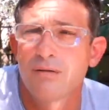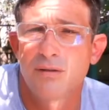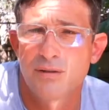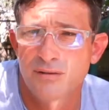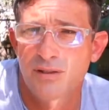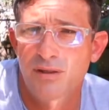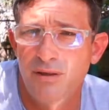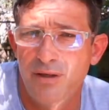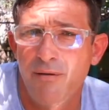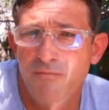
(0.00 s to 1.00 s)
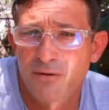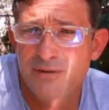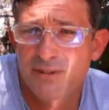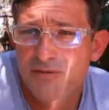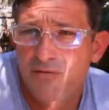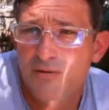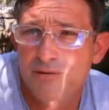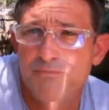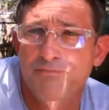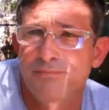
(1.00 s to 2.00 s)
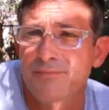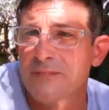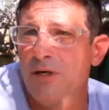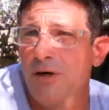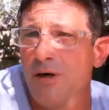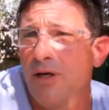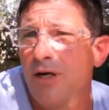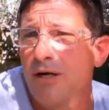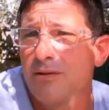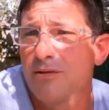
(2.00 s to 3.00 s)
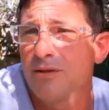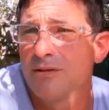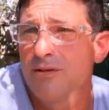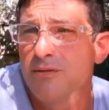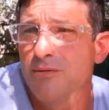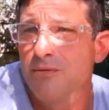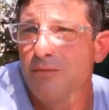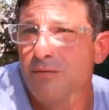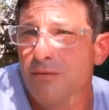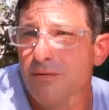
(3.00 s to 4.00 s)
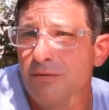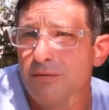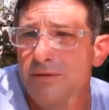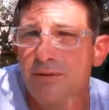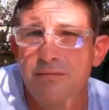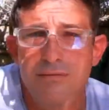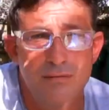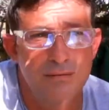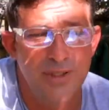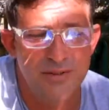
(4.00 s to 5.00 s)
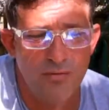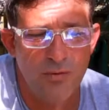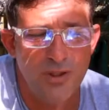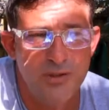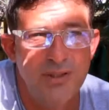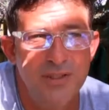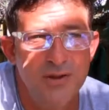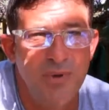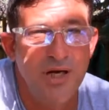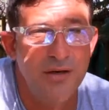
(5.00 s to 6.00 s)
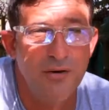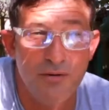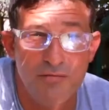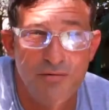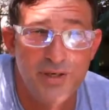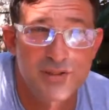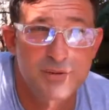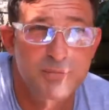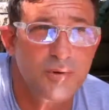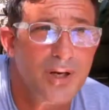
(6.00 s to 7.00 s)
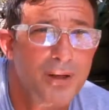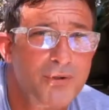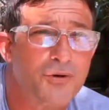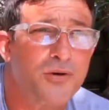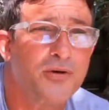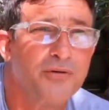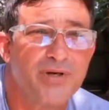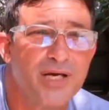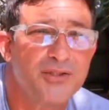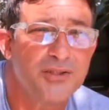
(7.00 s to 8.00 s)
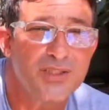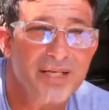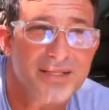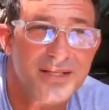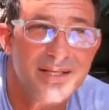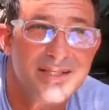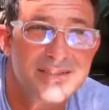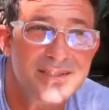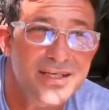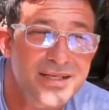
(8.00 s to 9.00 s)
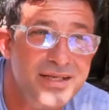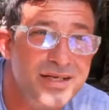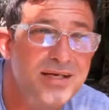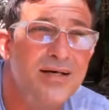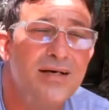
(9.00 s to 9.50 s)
Because, uh, you know, first things first. All right. I'll talk to you soon. Thanks for watching. Eat your backyard. Don't forget to subscribe, turn on notifications, click the links in the